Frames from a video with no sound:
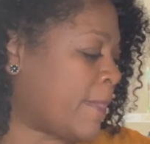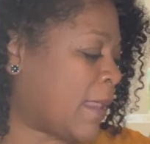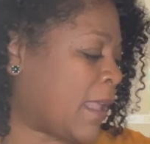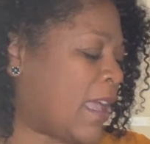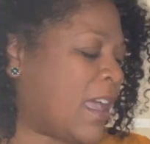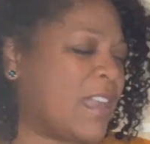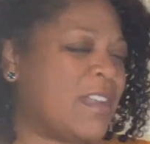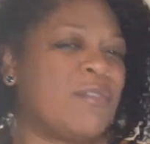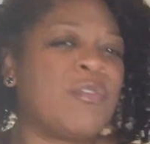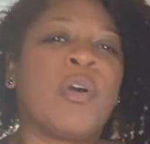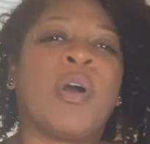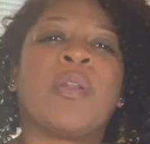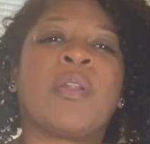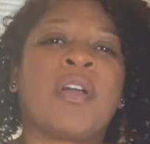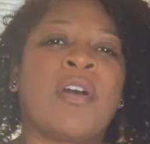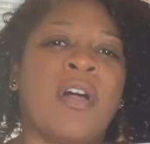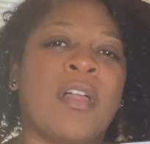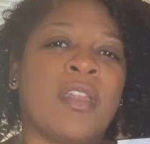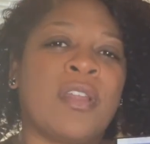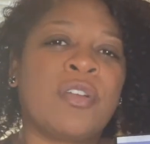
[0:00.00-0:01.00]
I don't know what to
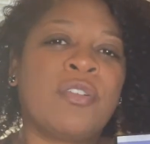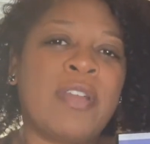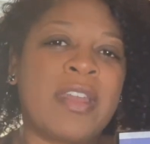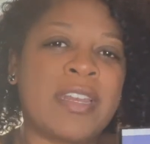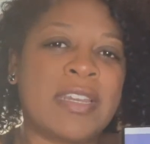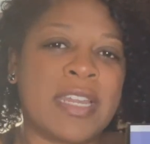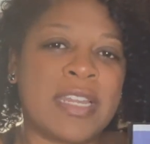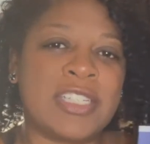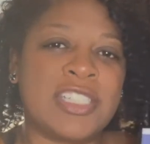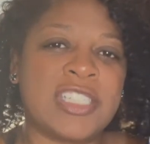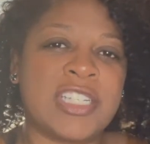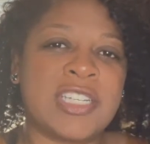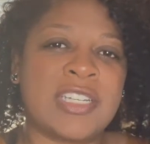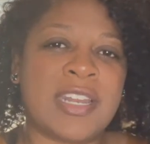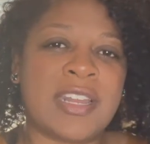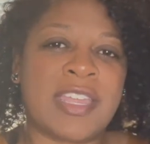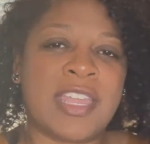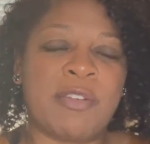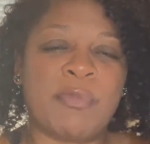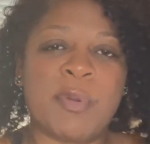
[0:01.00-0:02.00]
call it, accreditation. I
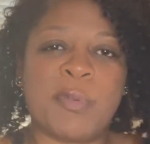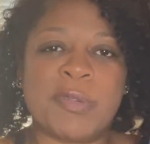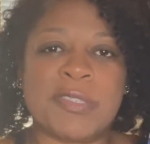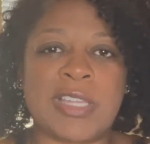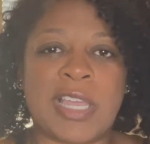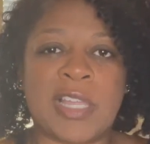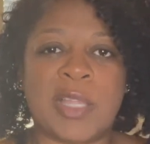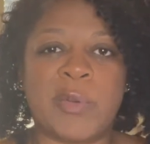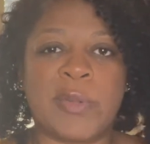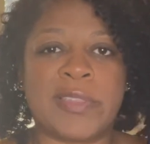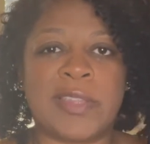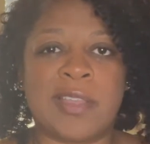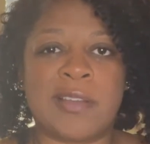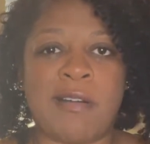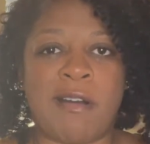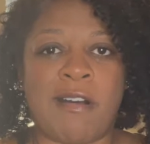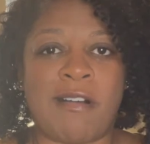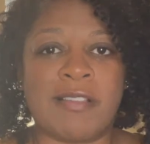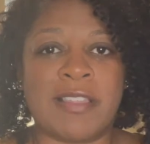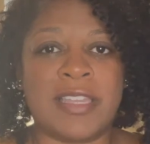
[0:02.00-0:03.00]
can't remember exactly what they
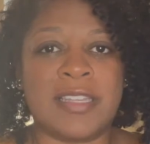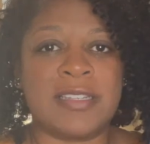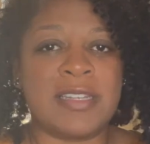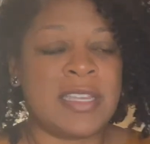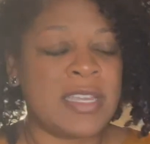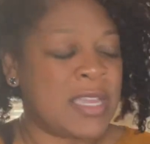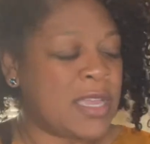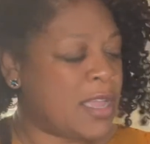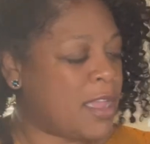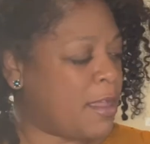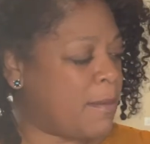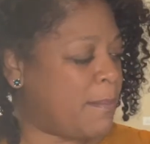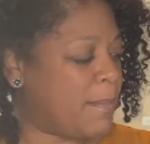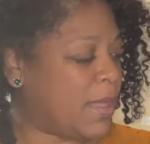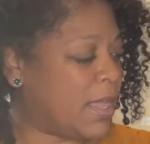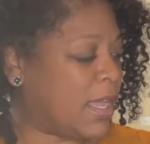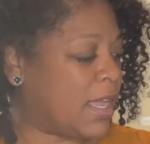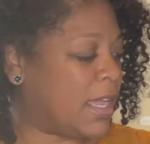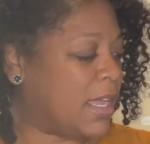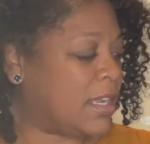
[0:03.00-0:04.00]
call it,
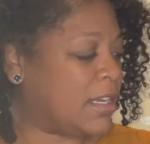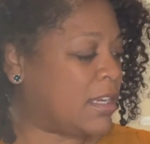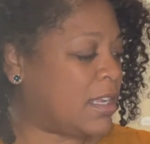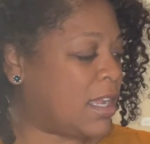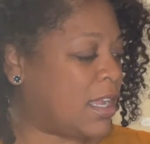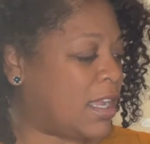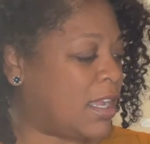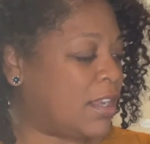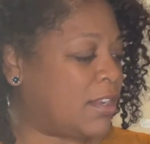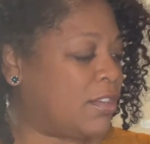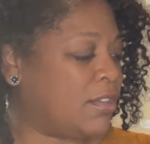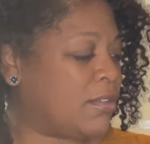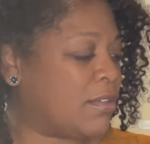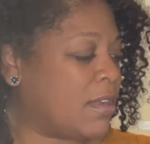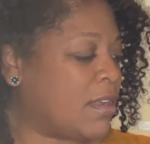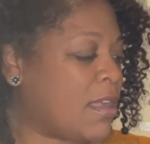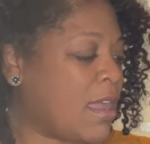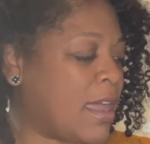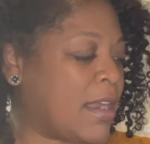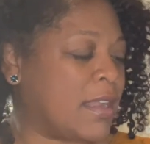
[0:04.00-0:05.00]
but you can
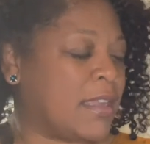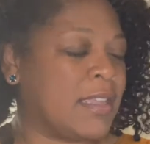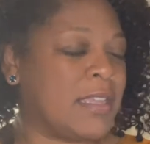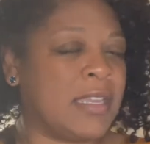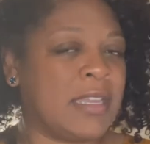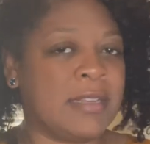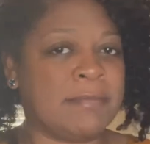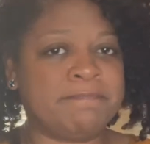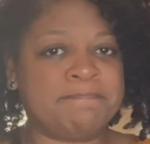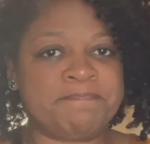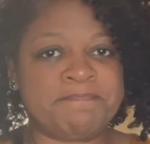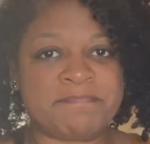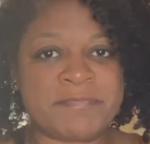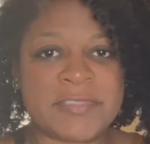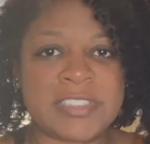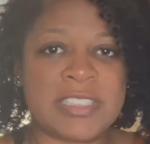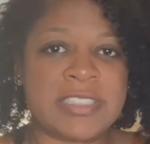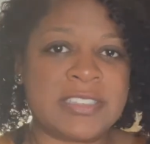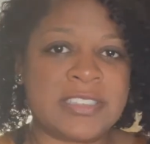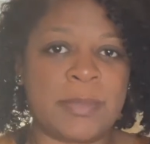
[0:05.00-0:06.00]
kind of get
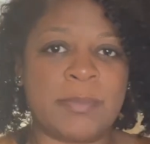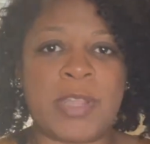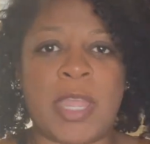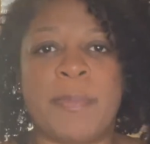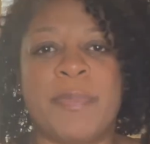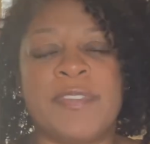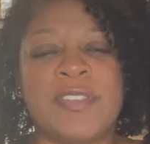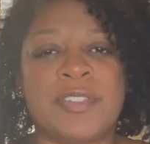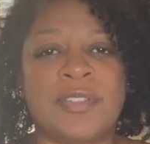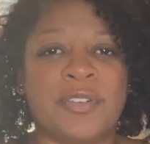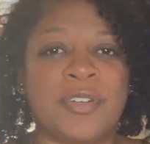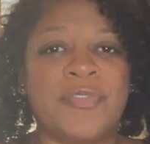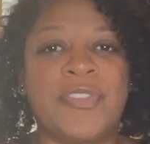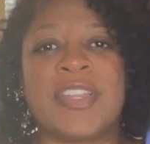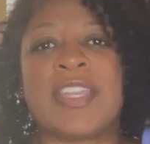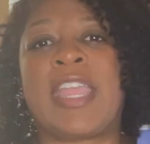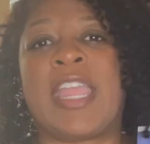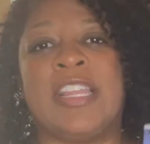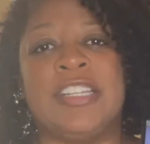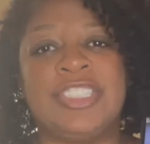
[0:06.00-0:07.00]
some type of
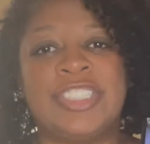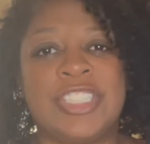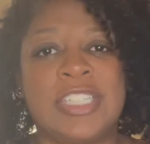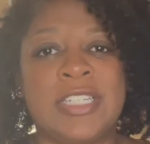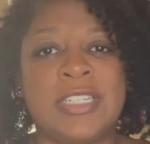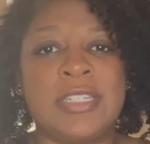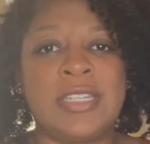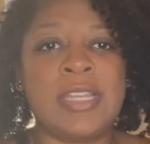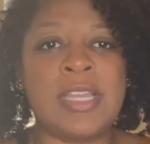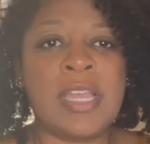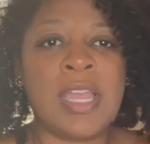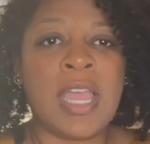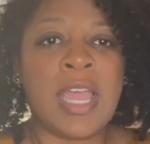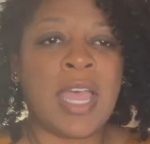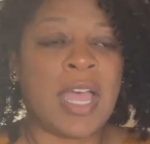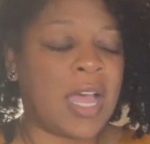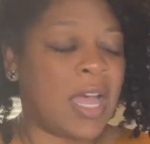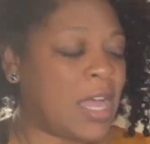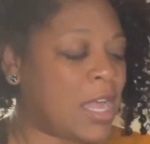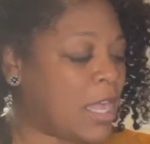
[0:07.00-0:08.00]
certification
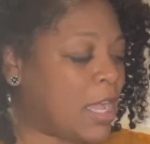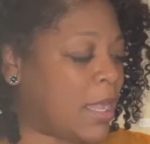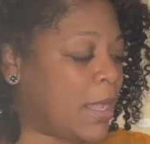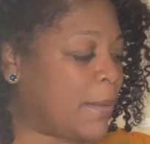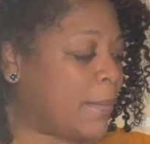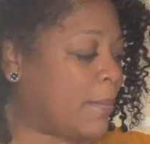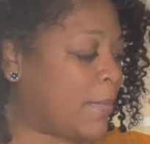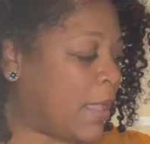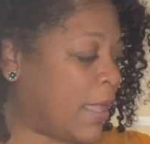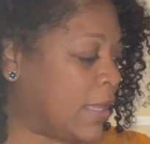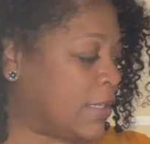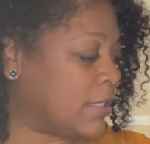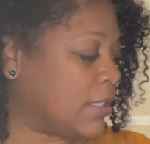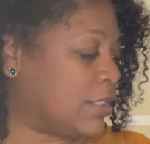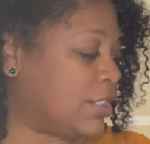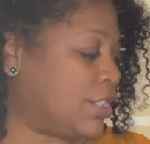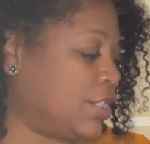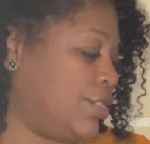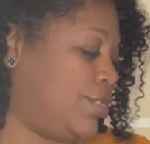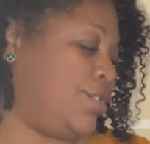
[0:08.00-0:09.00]
as a
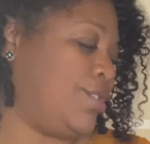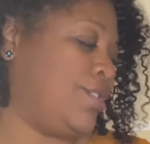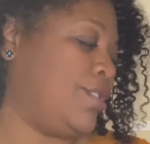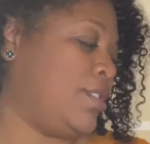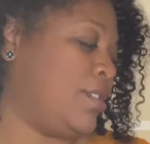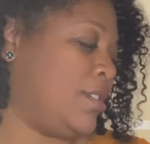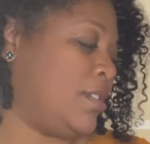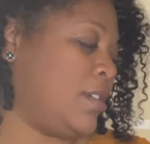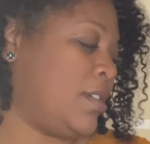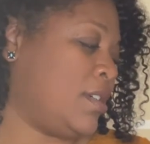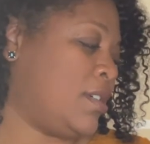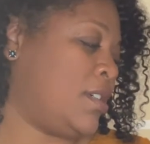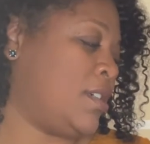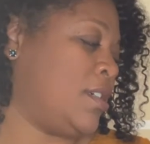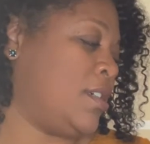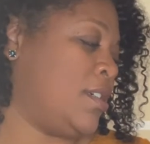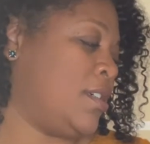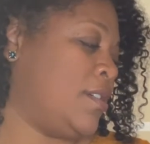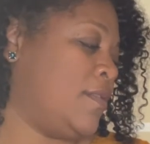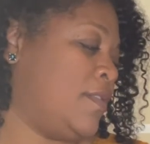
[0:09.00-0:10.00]
teacher
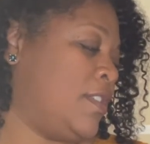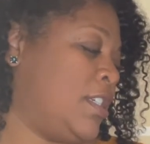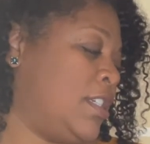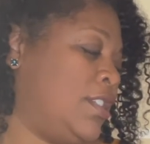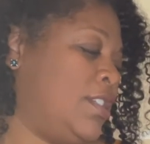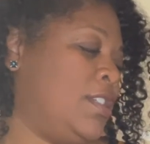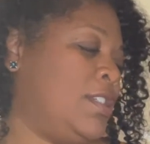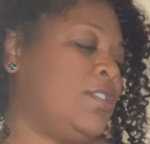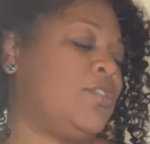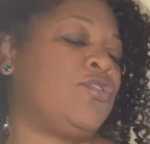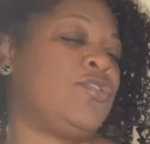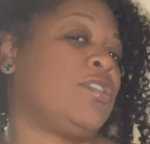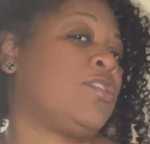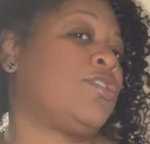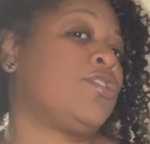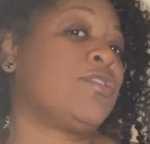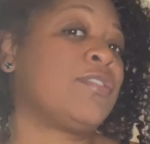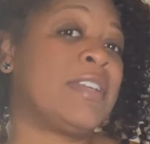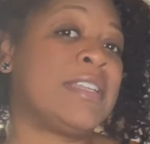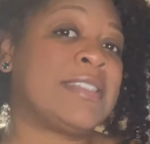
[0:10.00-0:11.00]
of teaching
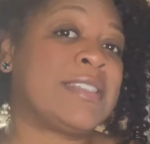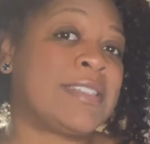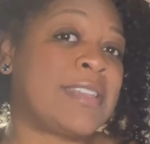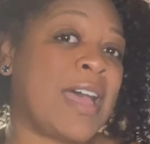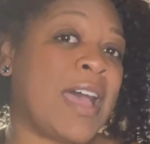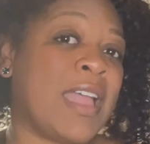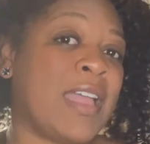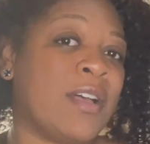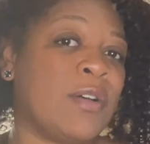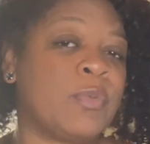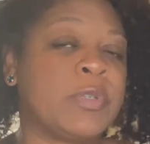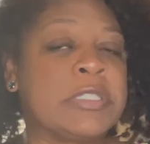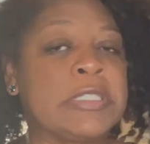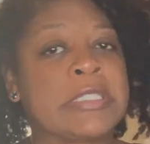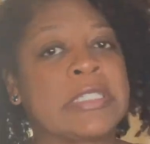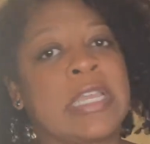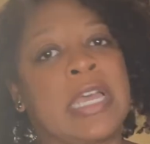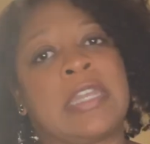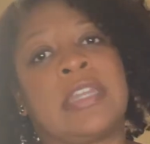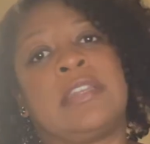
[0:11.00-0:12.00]
structure and style, which is
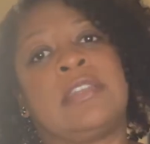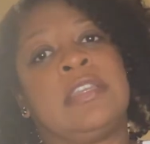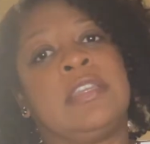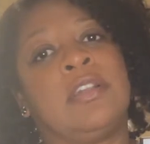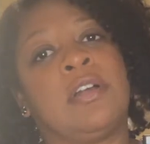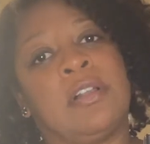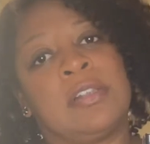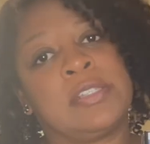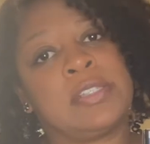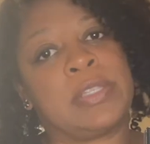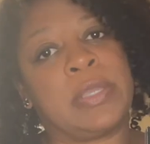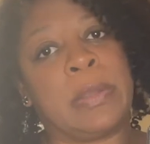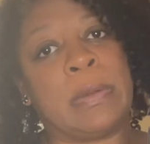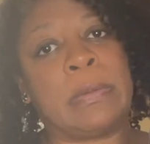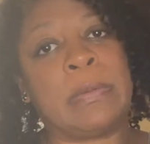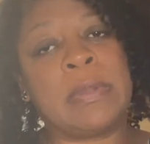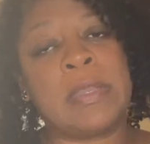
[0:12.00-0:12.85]
kind of neat also.